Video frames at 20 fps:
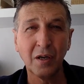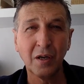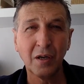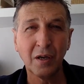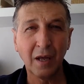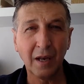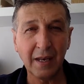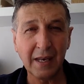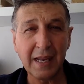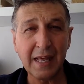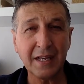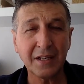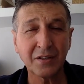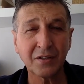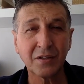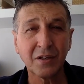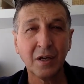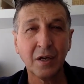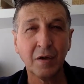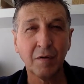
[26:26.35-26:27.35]

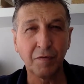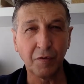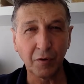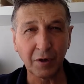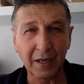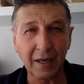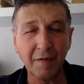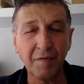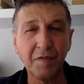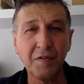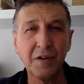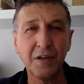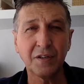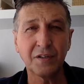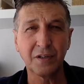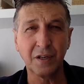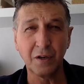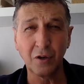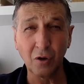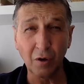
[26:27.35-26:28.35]
unless forgiveness
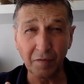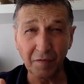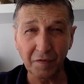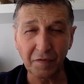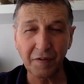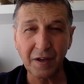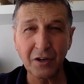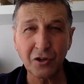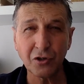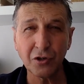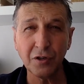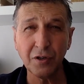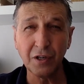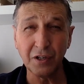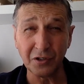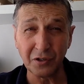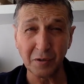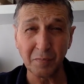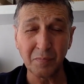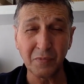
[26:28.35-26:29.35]
and confession
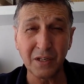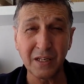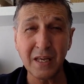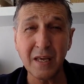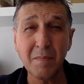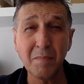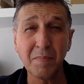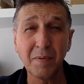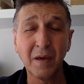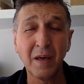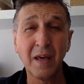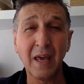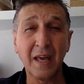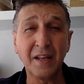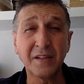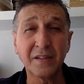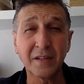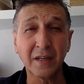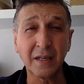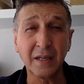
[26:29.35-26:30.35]
is a deep and
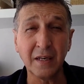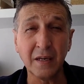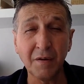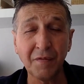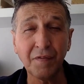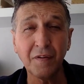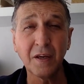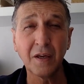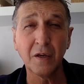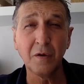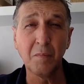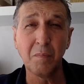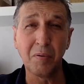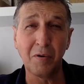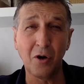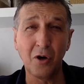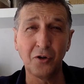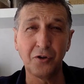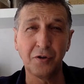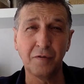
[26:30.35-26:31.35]
significant
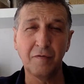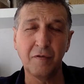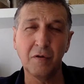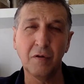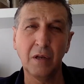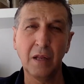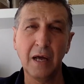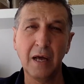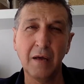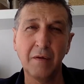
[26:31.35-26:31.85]
part of your life.